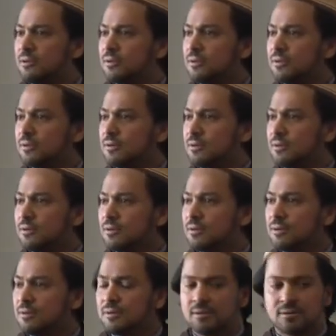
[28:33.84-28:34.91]

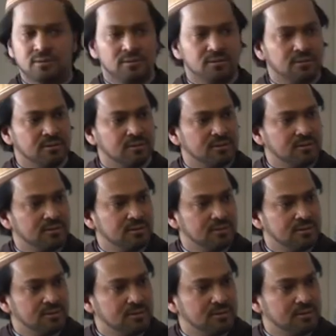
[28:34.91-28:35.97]

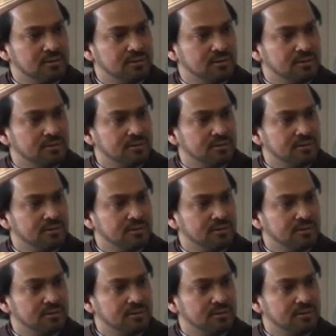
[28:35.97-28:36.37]
No one is speaking in this clip.